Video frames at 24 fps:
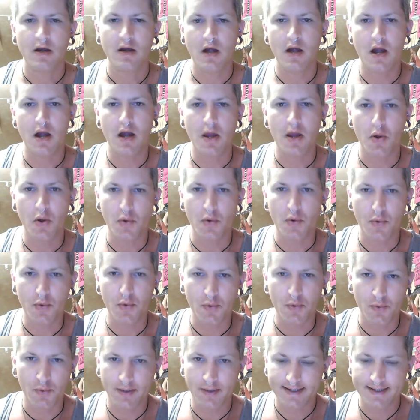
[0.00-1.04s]
No,
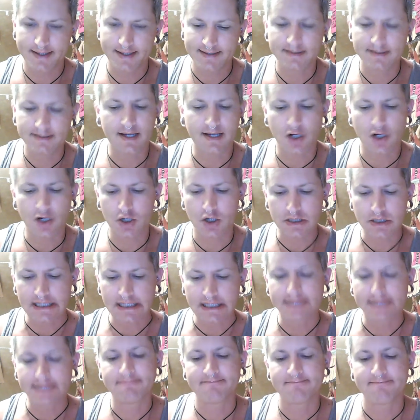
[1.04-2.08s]
not
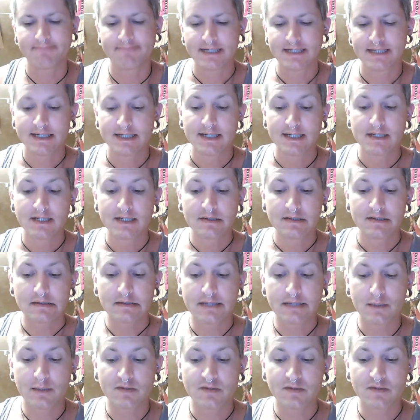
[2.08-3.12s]
hardly. So
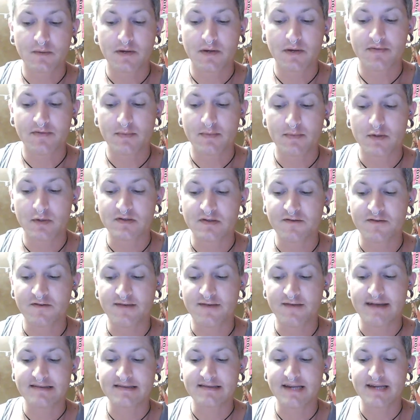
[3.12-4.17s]
he was one of the most
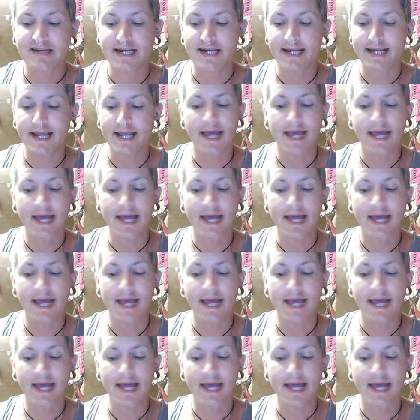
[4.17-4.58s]
fascinating,